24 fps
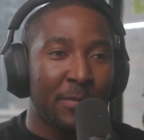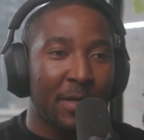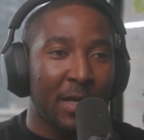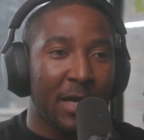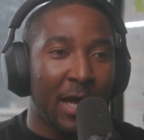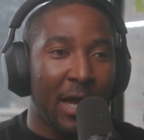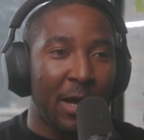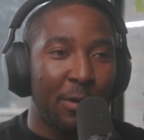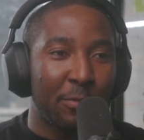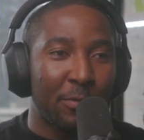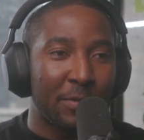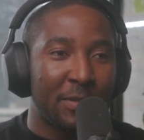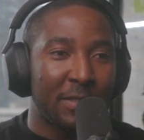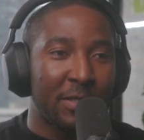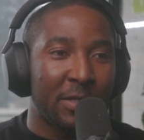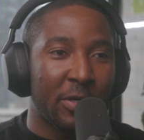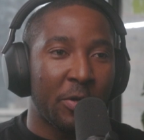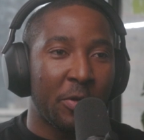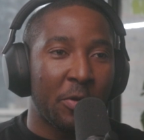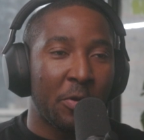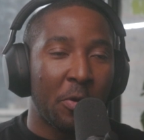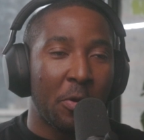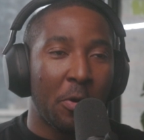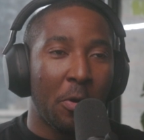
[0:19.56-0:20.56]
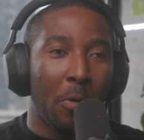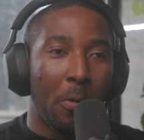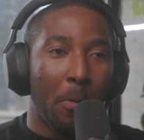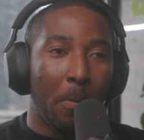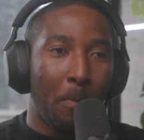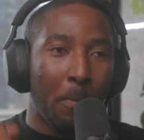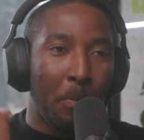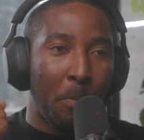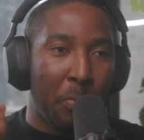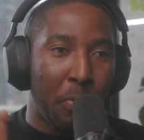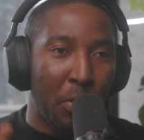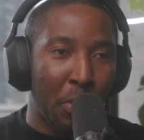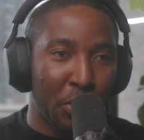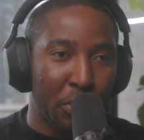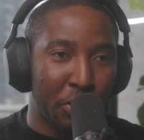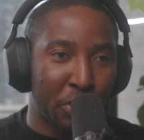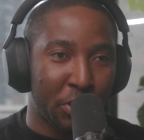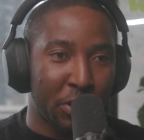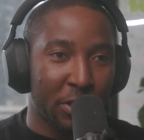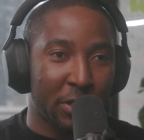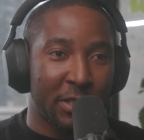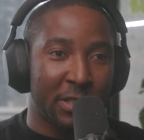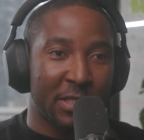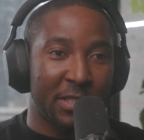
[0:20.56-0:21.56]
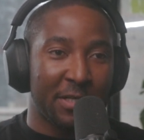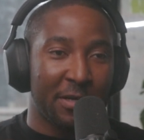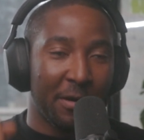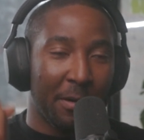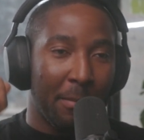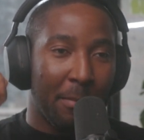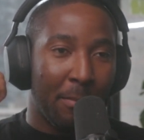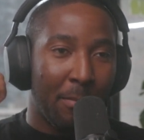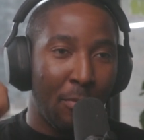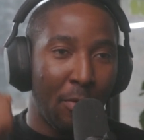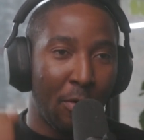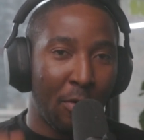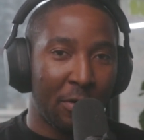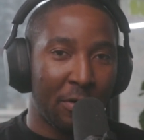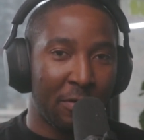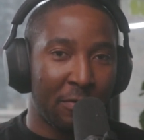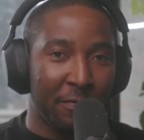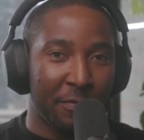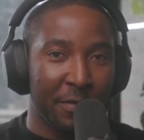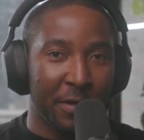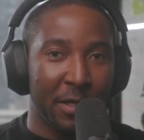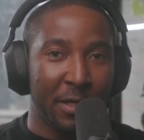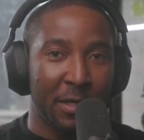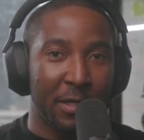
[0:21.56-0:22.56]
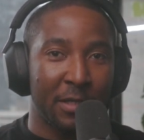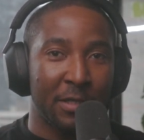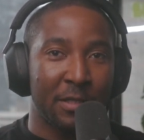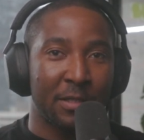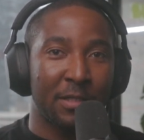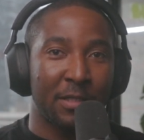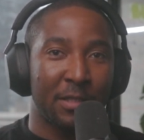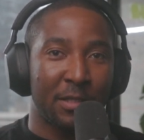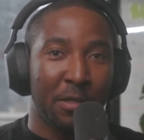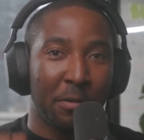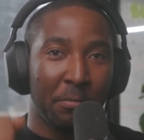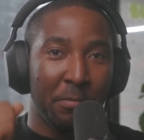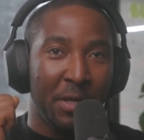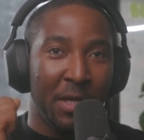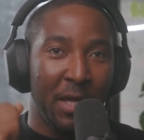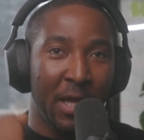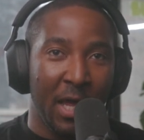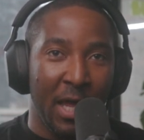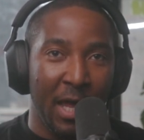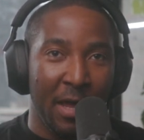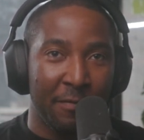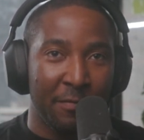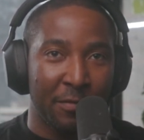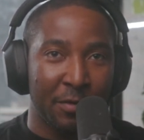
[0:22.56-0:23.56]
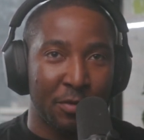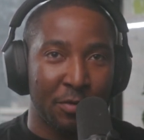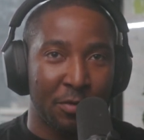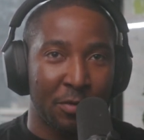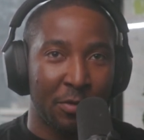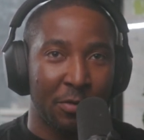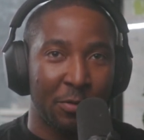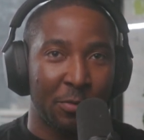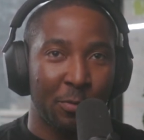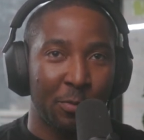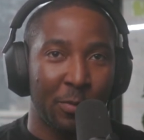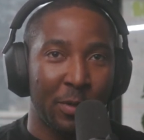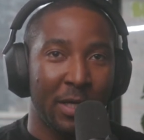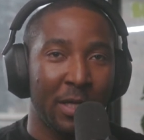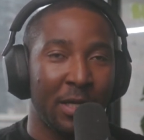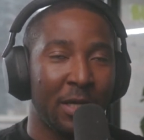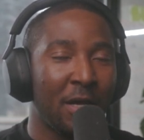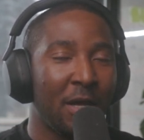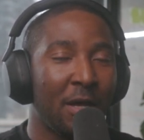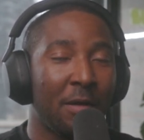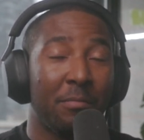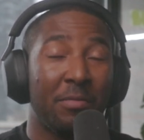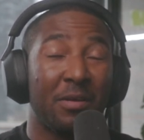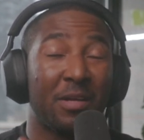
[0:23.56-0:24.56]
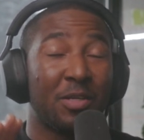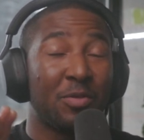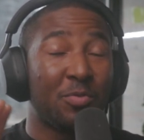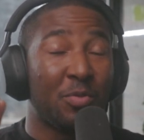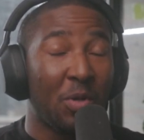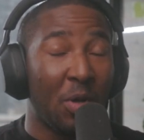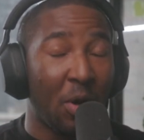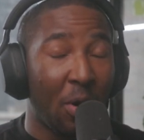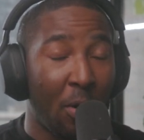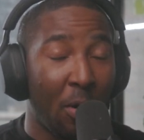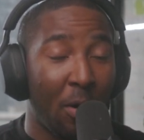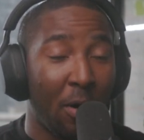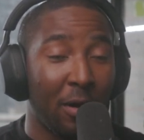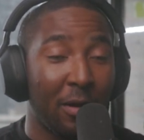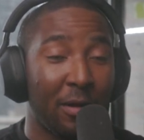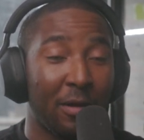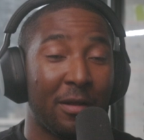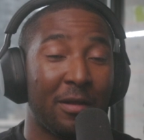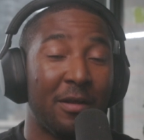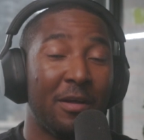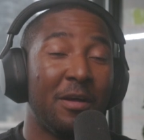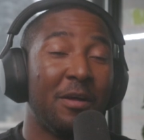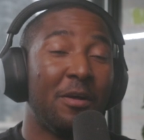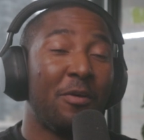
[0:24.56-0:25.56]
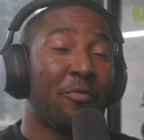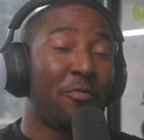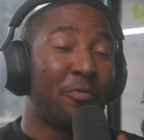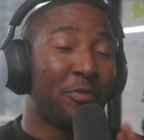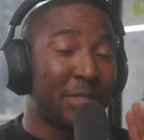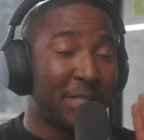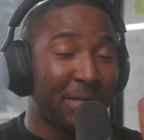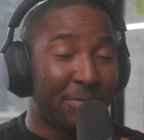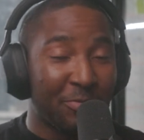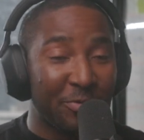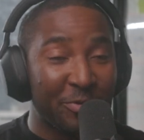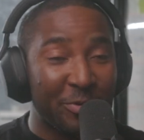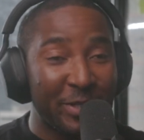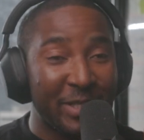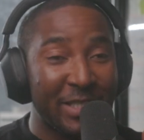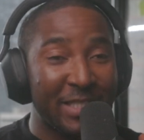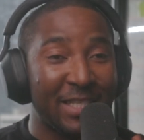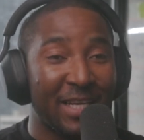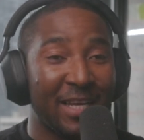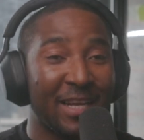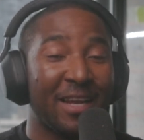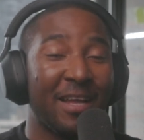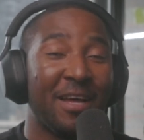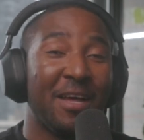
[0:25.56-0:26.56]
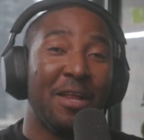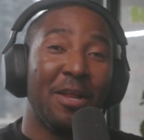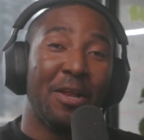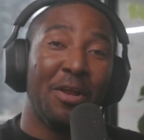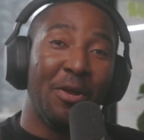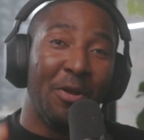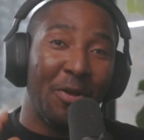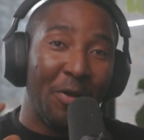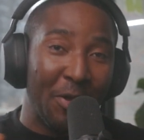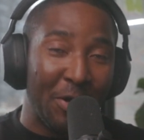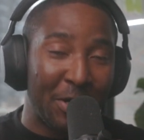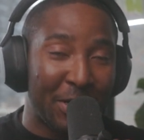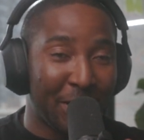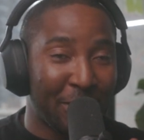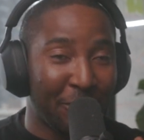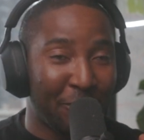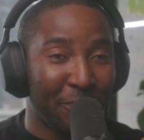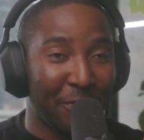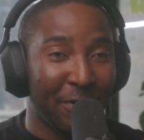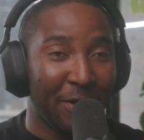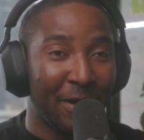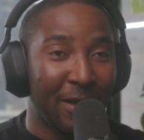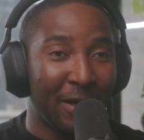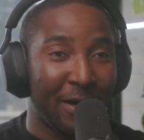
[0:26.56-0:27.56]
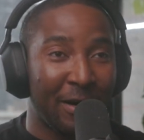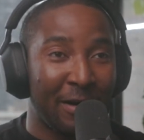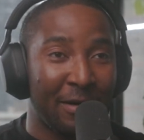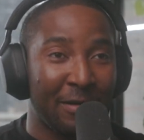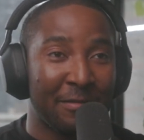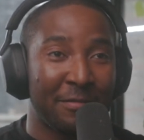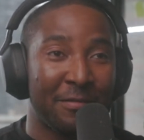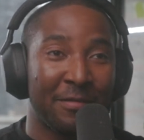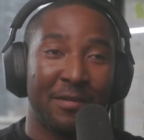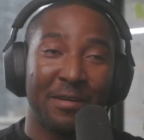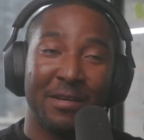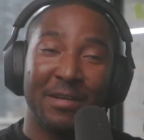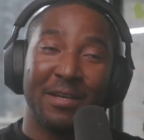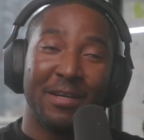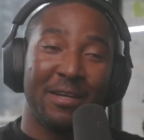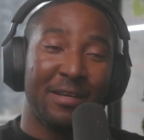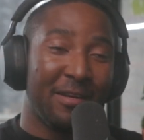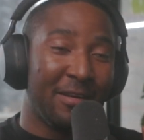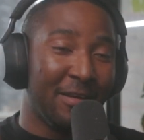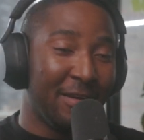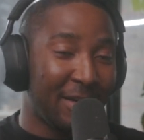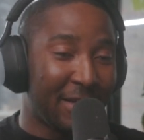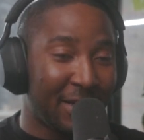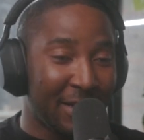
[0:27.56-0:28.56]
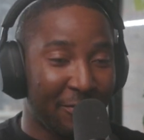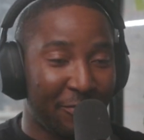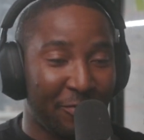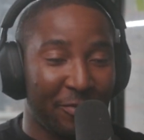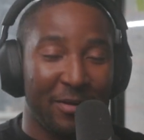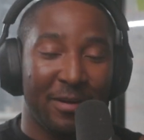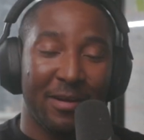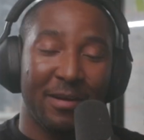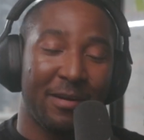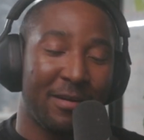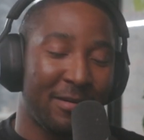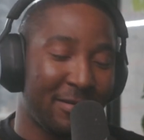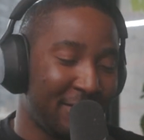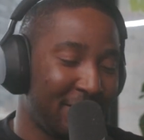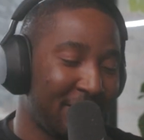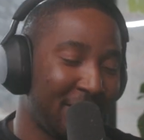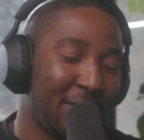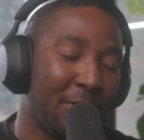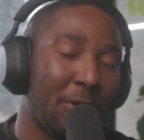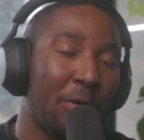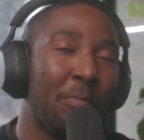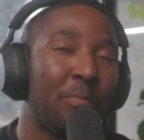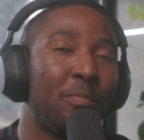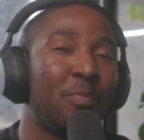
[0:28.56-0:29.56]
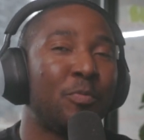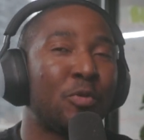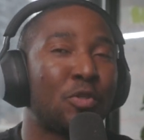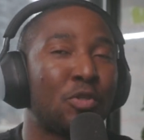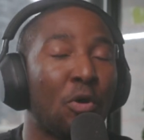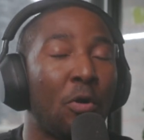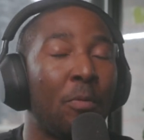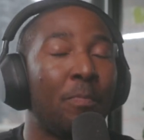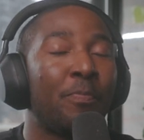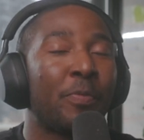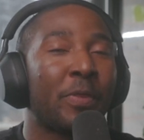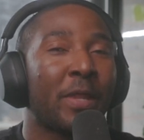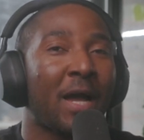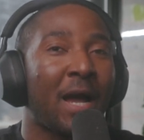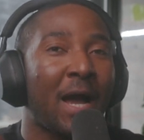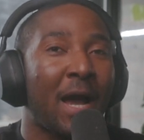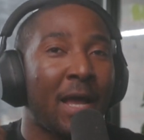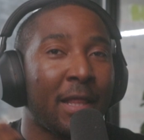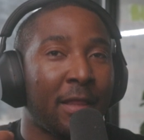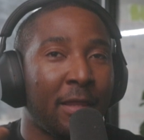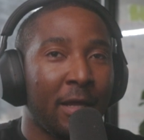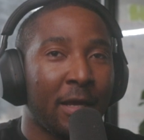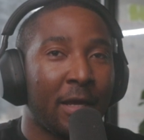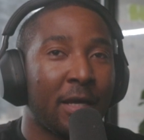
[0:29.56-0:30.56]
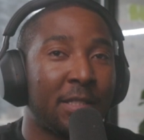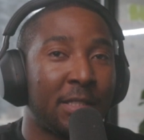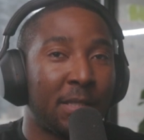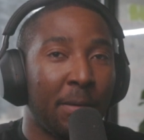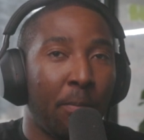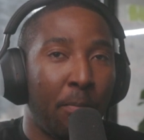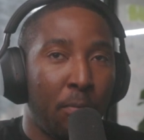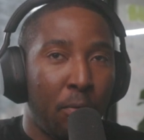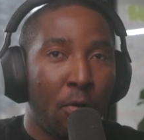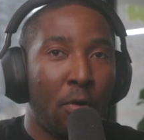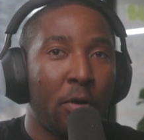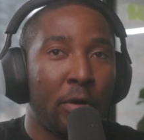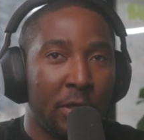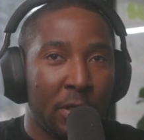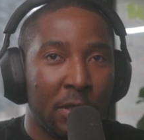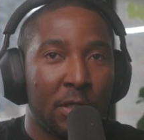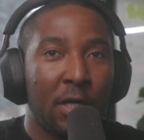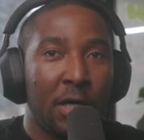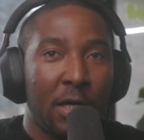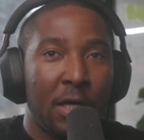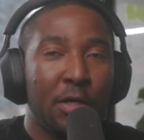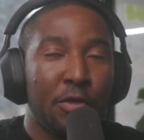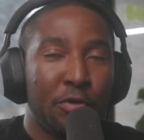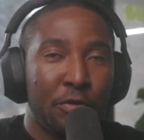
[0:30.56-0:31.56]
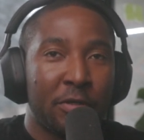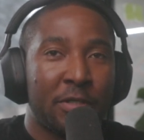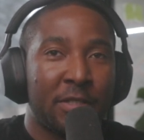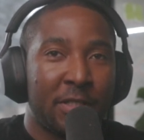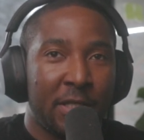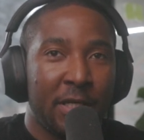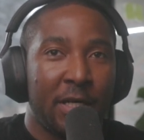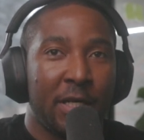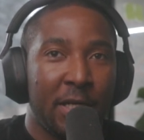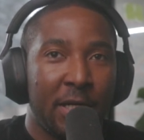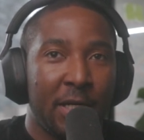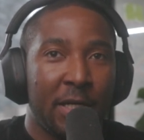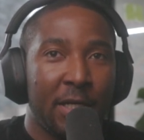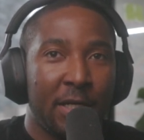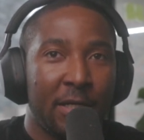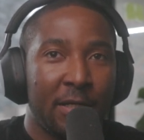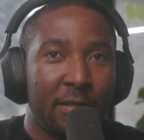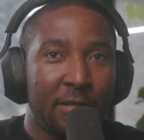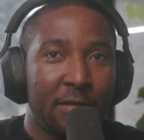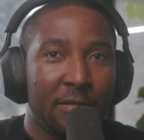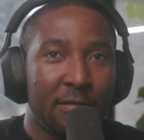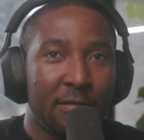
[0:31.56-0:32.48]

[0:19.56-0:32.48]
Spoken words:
I would say push us, motivate us to behave a certain way because we all, for some reason, looking for love, looking for, So I think it's important to understand it